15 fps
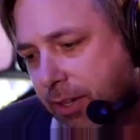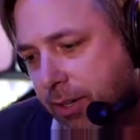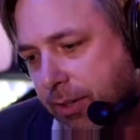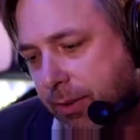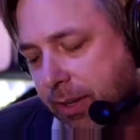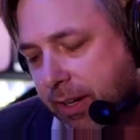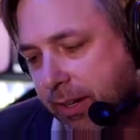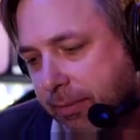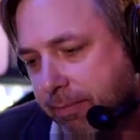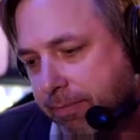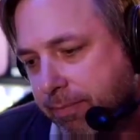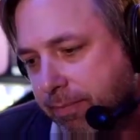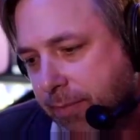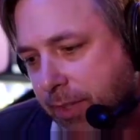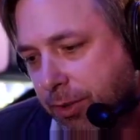to um,
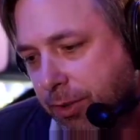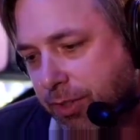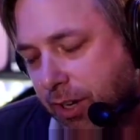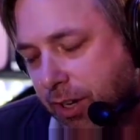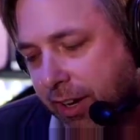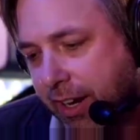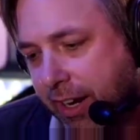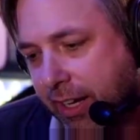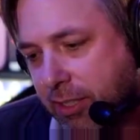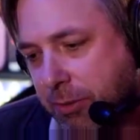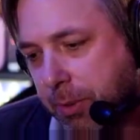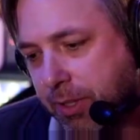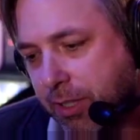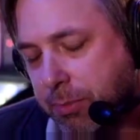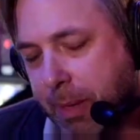Houston Arcade
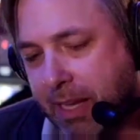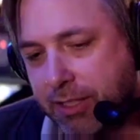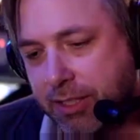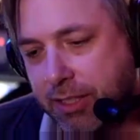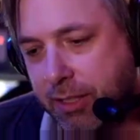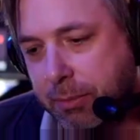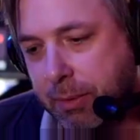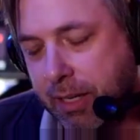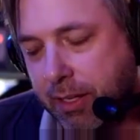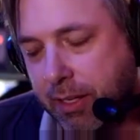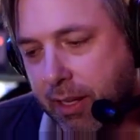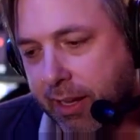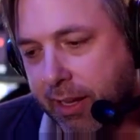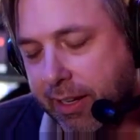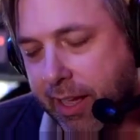Expo this past year, but I,
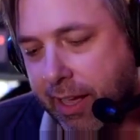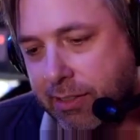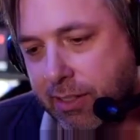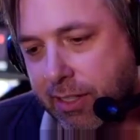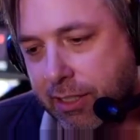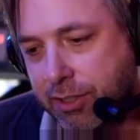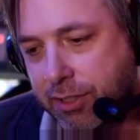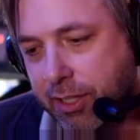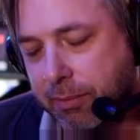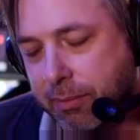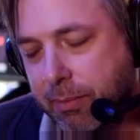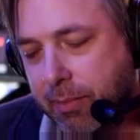I, had to cancel that trip.